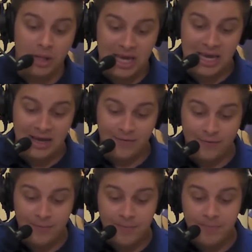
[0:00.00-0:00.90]
leave.
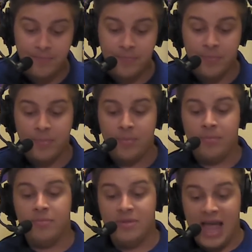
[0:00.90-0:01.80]

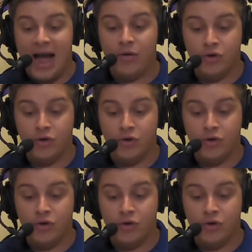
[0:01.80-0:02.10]
Now